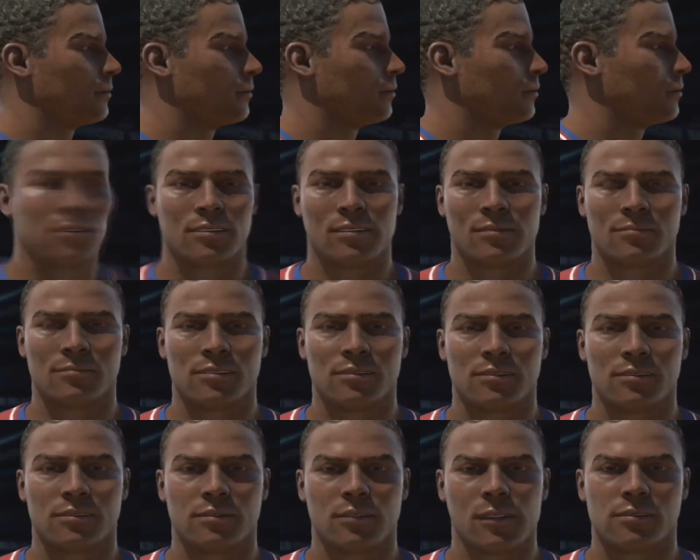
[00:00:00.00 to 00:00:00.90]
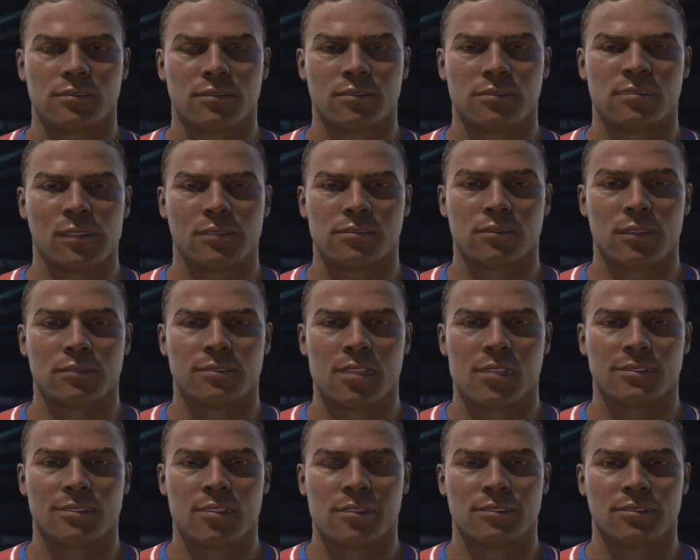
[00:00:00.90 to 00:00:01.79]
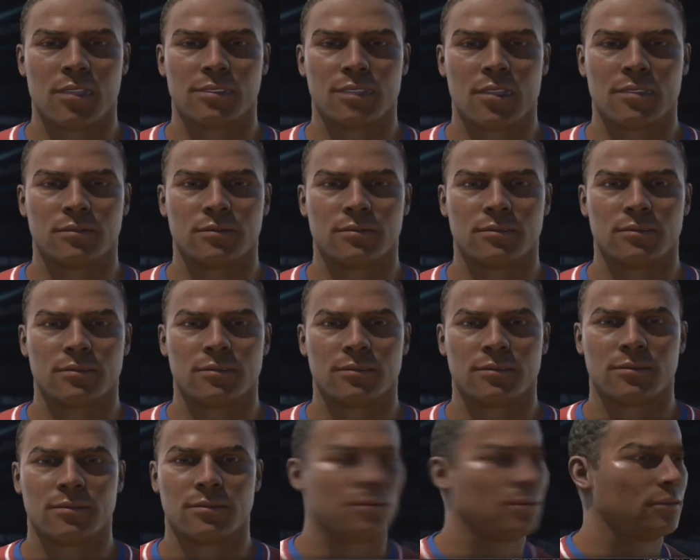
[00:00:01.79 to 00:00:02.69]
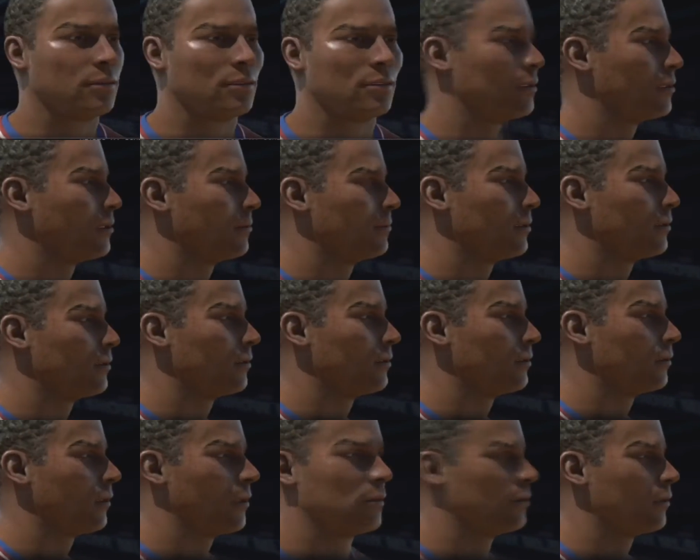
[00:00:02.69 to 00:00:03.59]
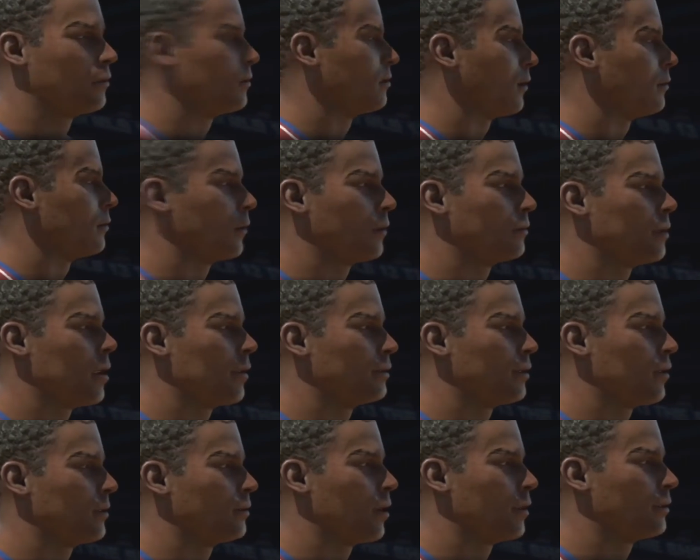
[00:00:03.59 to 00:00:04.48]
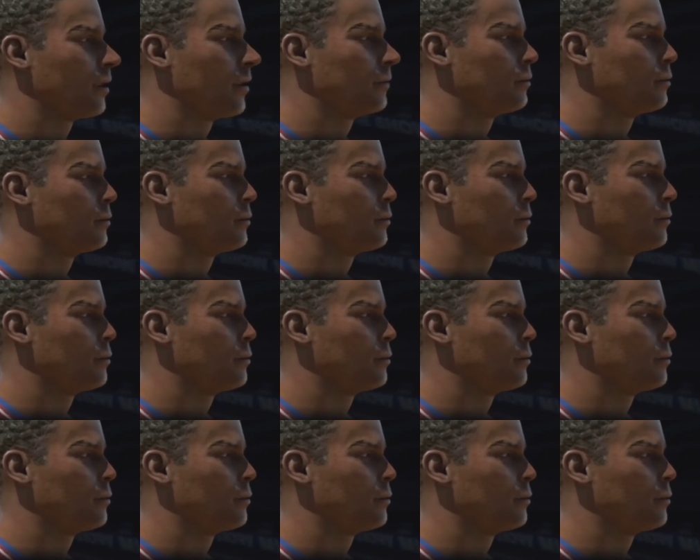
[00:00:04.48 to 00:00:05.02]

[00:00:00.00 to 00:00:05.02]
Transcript: or one of the 6,000 ones to help give me a boost in the